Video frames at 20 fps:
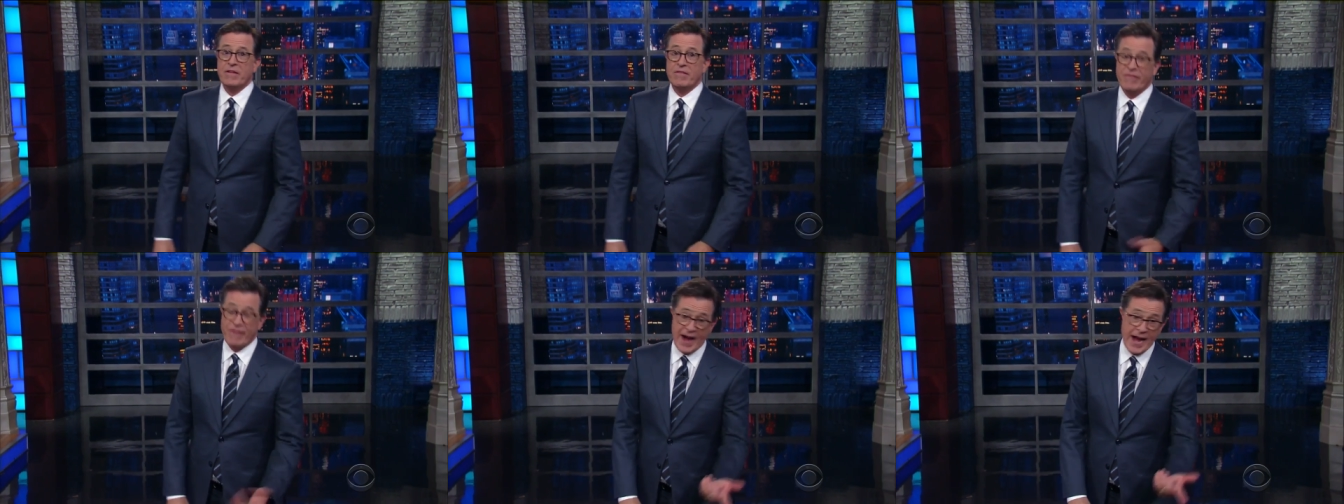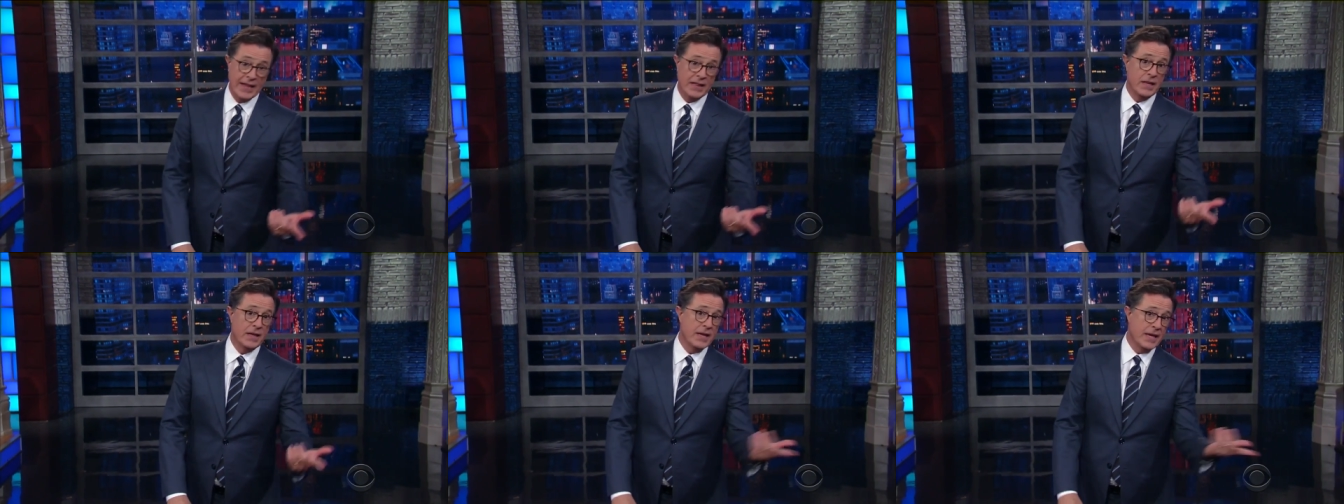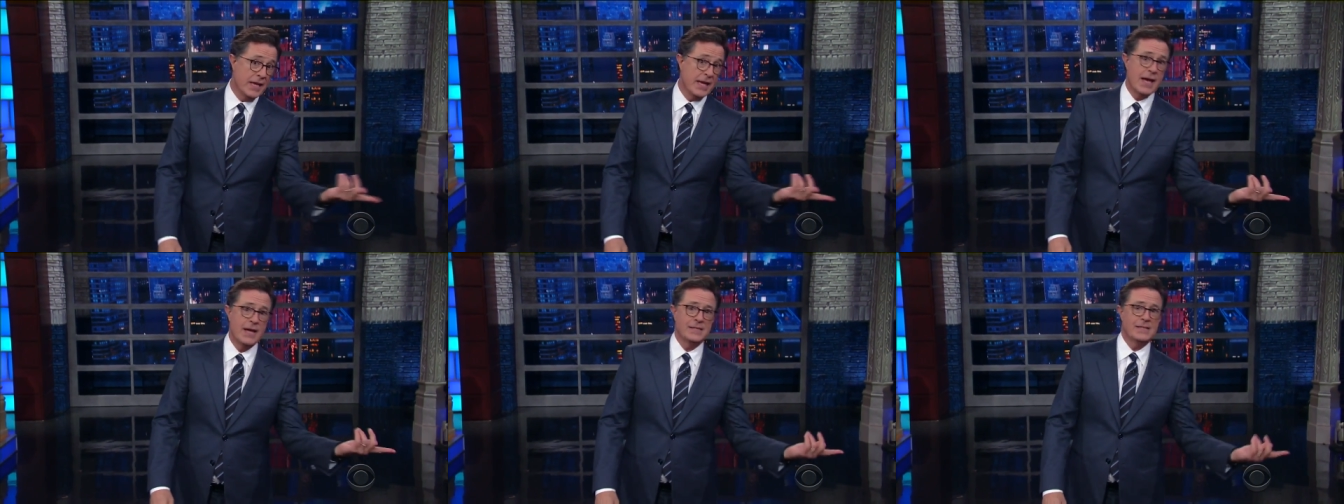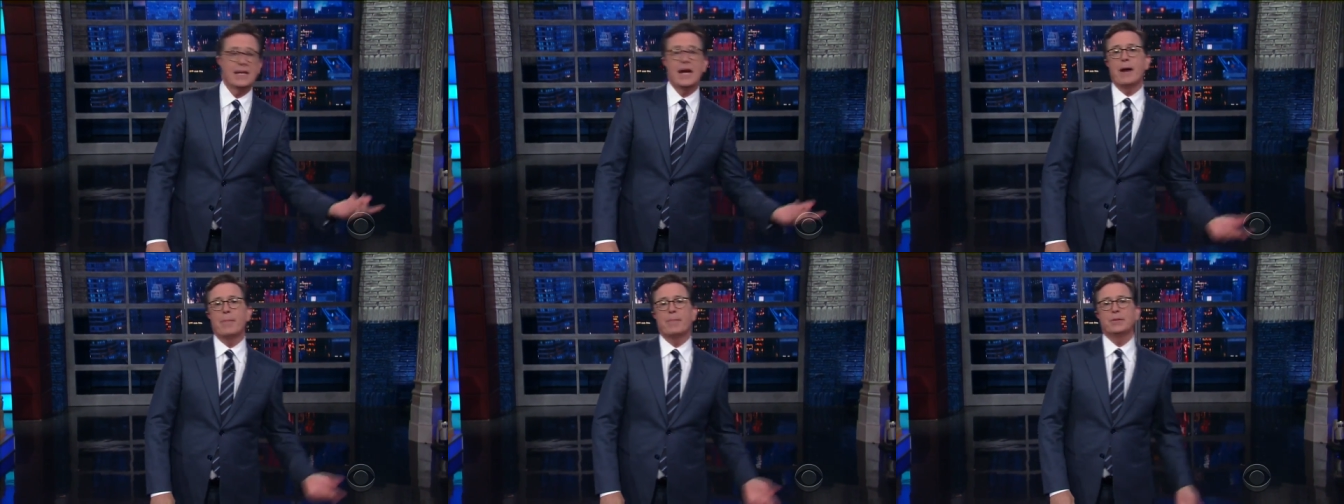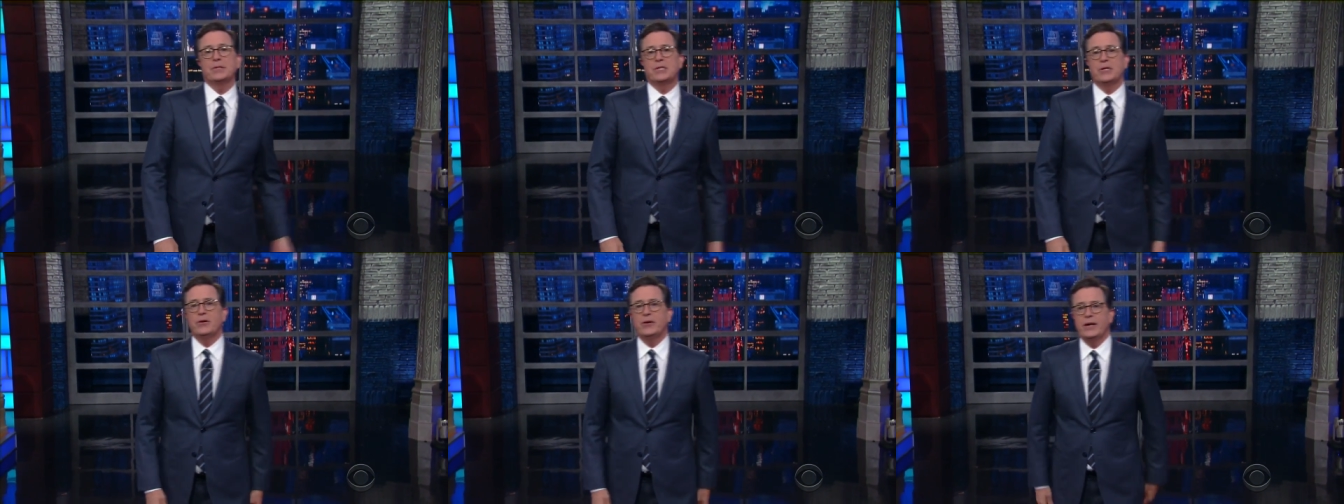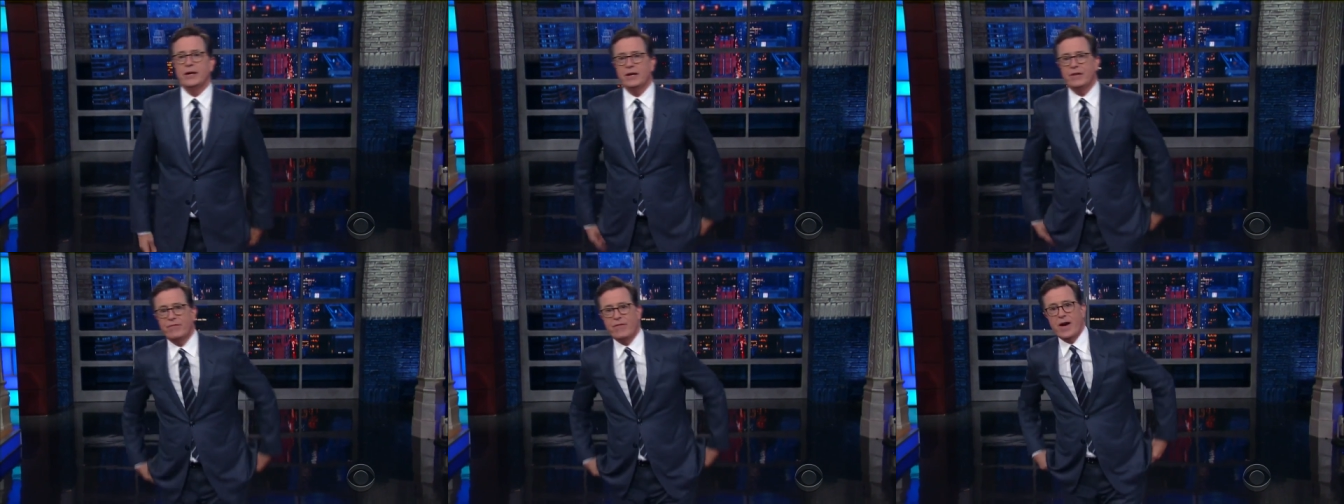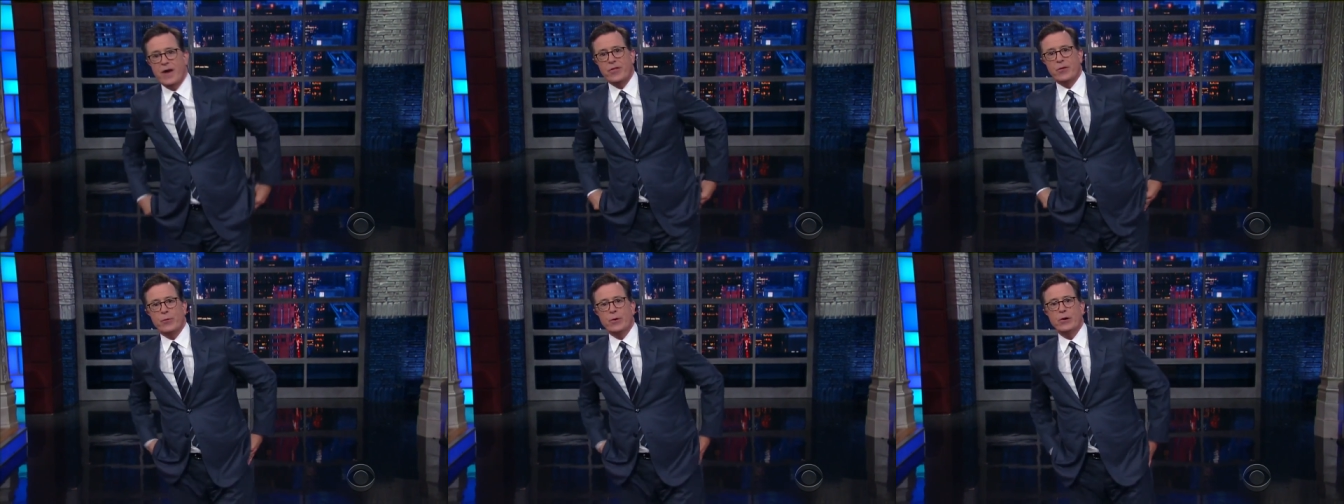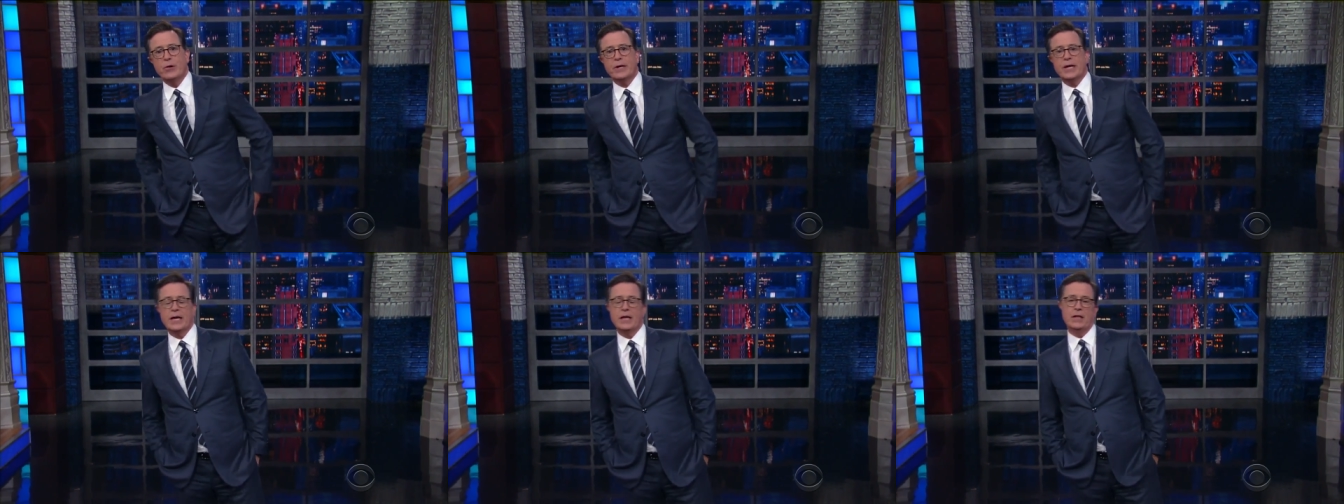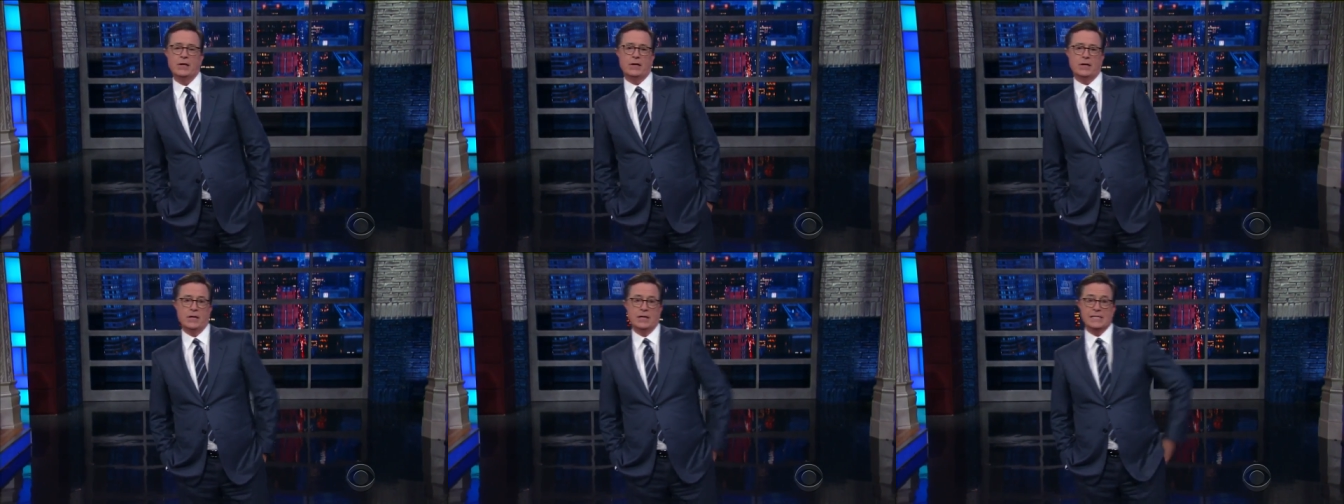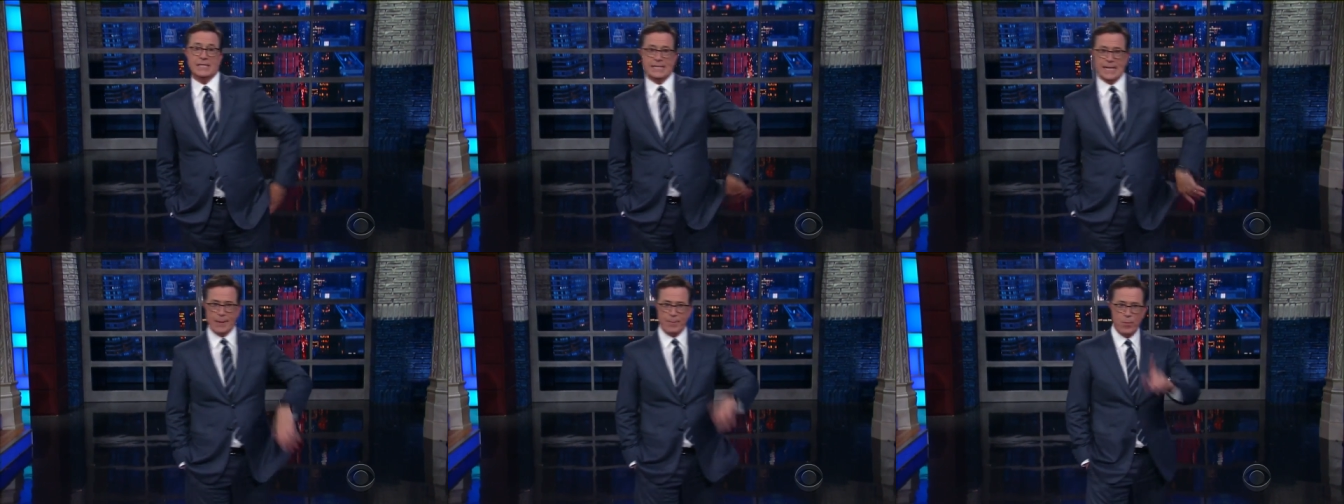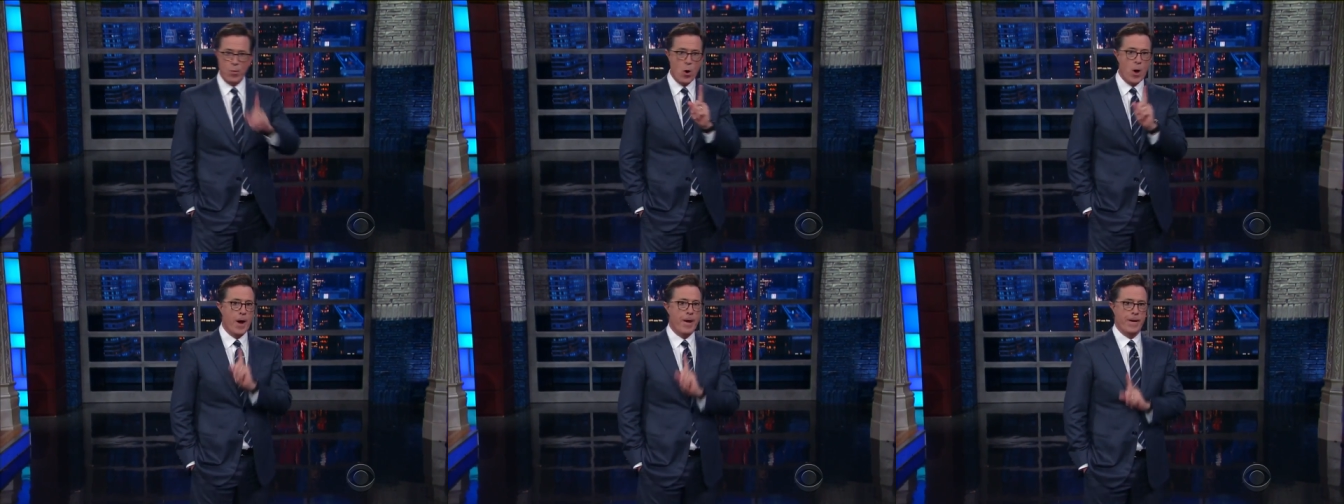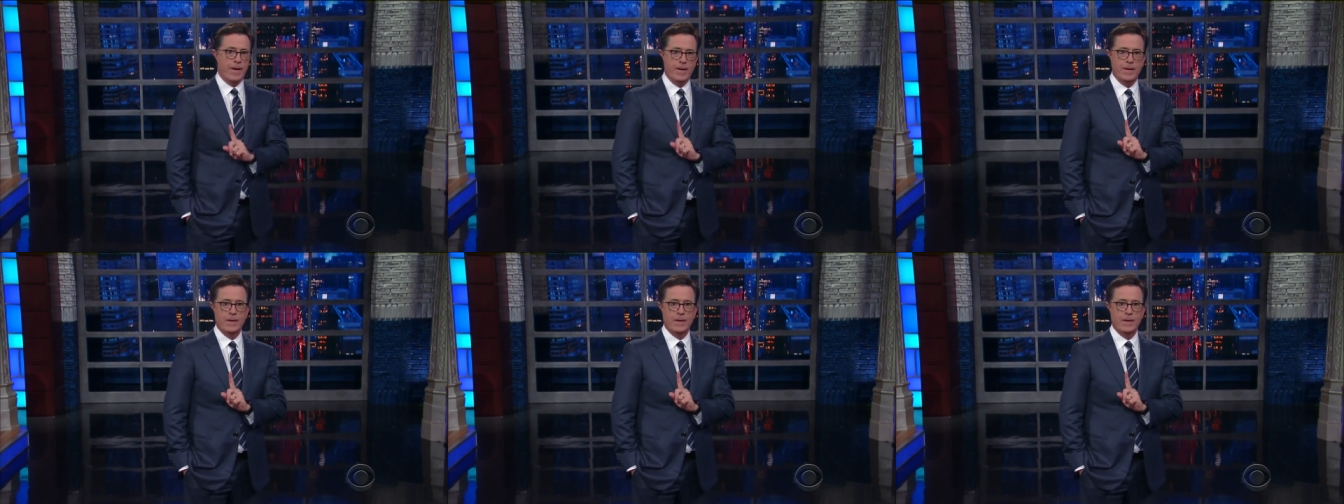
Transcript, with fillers: Finally, he has the opportunity to find the real killer. Step one.